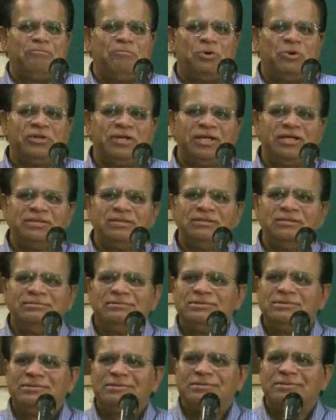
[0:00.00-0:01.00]
More
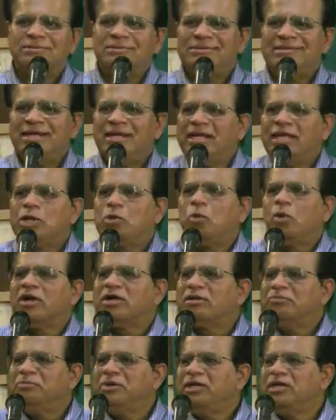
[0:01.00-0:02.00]
than nearly
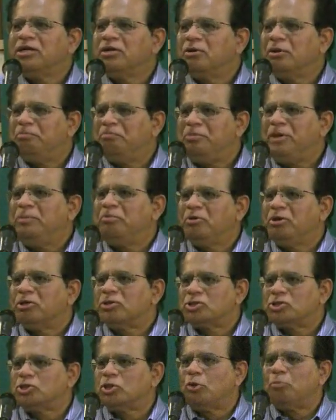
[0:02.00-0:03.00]
250,000 of people
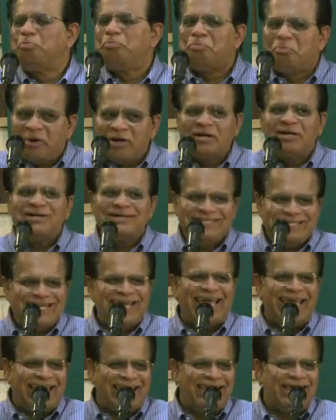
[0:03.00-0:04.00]
or so per
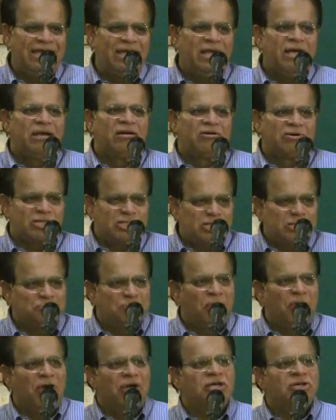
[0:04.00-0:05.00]
day
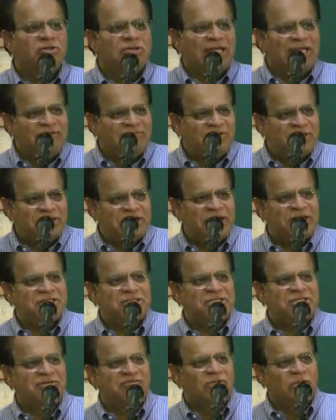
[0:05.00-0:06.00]
respond to the
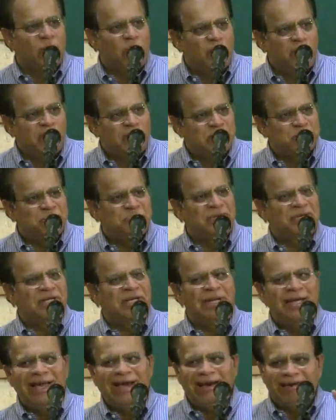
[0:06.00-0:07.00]
invitation of the Holy
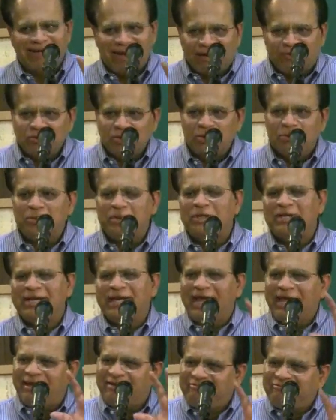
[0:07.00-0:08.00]
Spirit around the
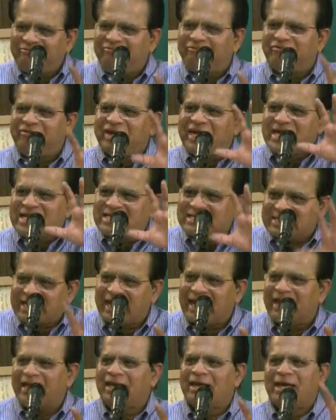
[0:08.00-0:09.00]
world. Every
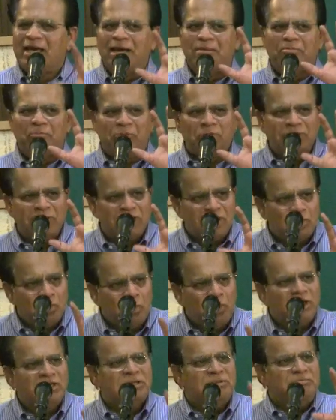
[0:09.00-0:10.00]
day, more than
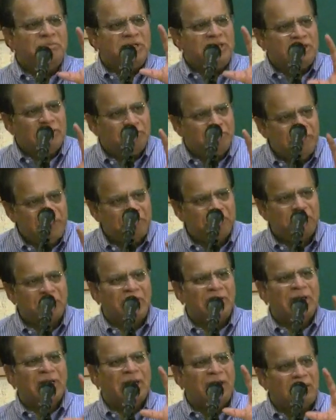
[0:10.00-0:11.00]
250,000
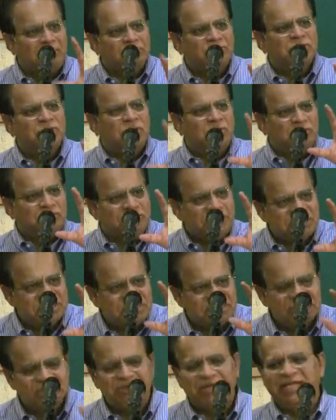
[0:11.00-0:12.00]
people come to know
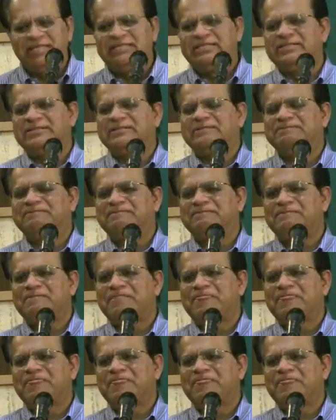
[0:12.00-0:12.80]
Jesus Christ.